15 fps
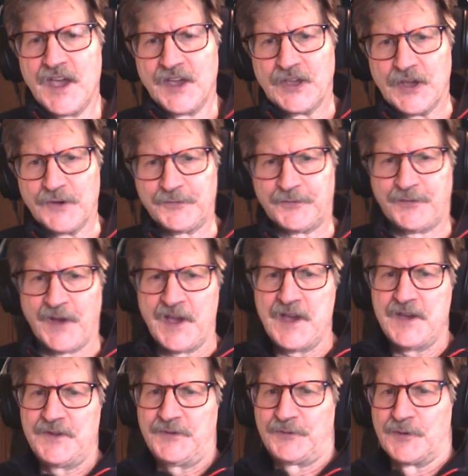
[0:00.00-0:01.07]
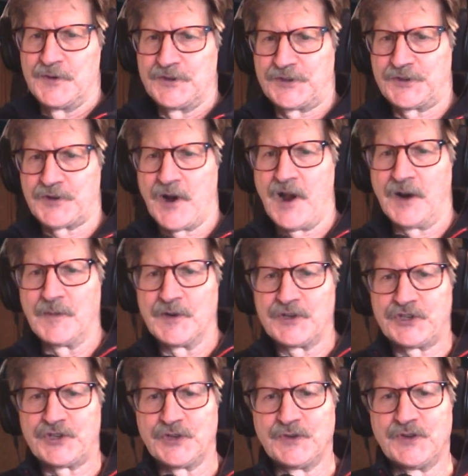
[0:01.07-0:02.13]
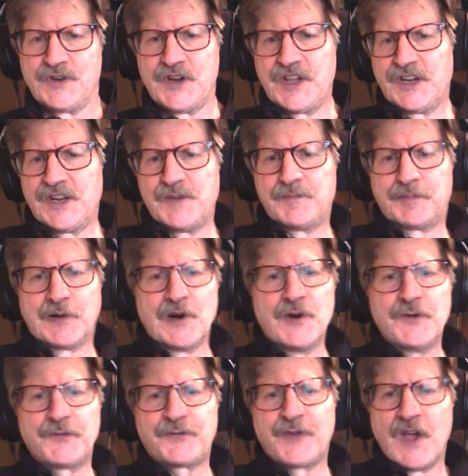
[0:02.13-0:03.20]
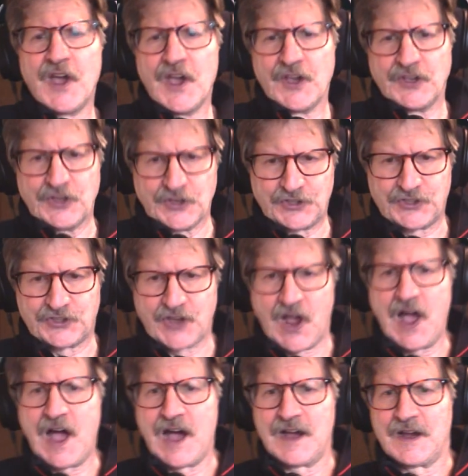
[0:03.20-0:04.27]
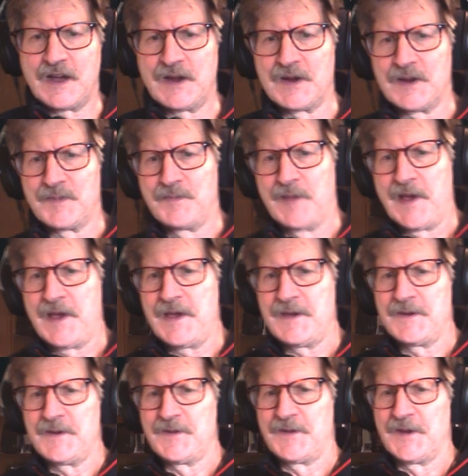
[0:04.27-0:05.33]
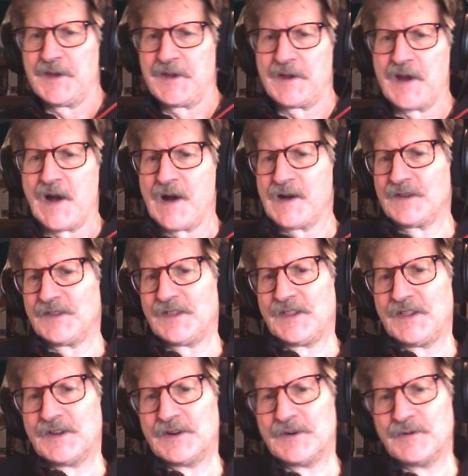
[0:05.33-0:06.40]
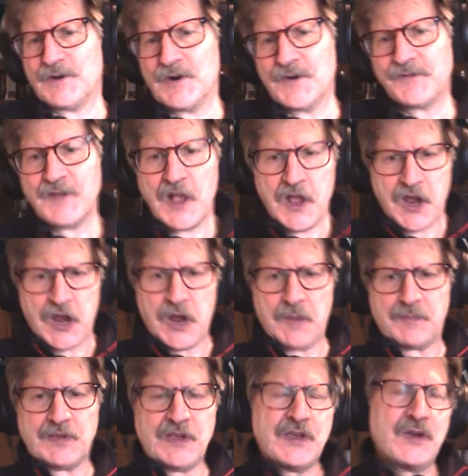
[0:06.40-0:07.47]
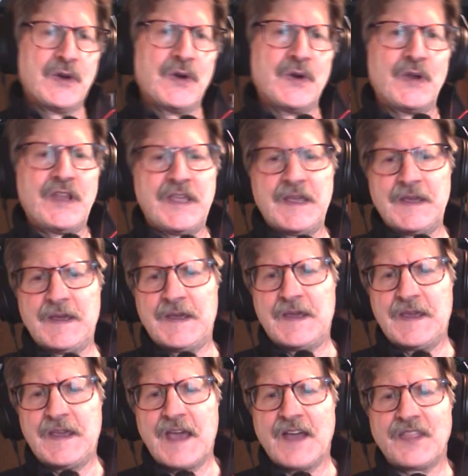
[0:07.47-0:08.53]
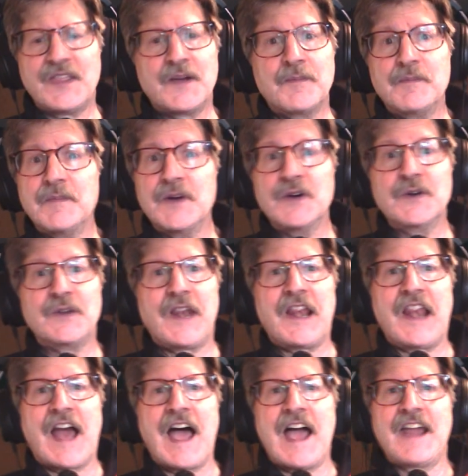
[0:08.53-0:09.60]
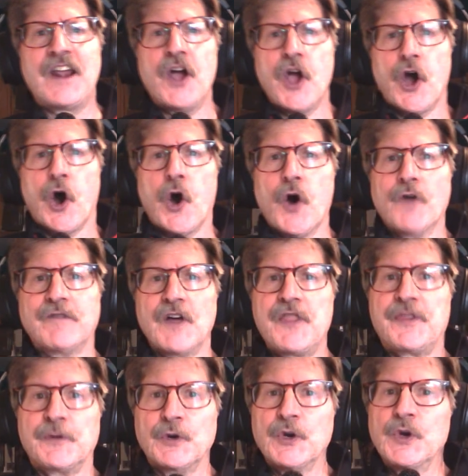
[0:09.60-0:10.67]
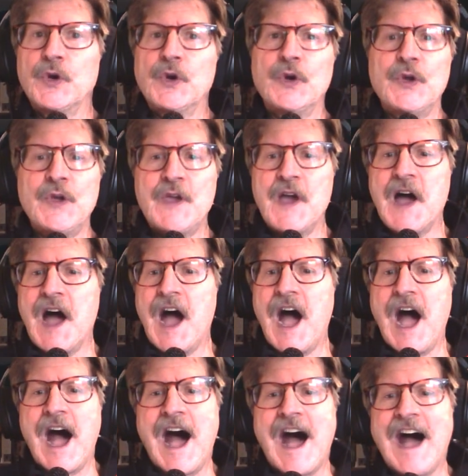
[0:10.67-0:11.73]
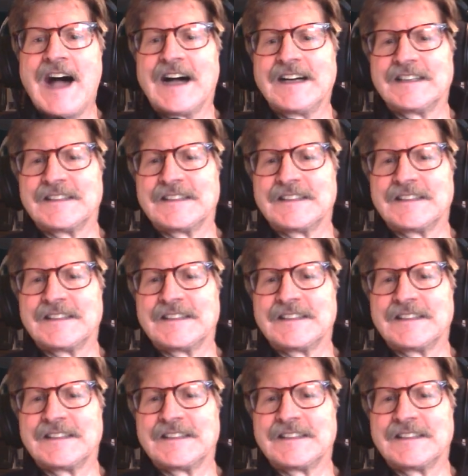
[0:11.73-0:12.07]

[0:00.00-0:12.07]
Your faith was strong, but you needed proof. You saw her bathing on the roof, her beauty and the moonlight overthrew ya.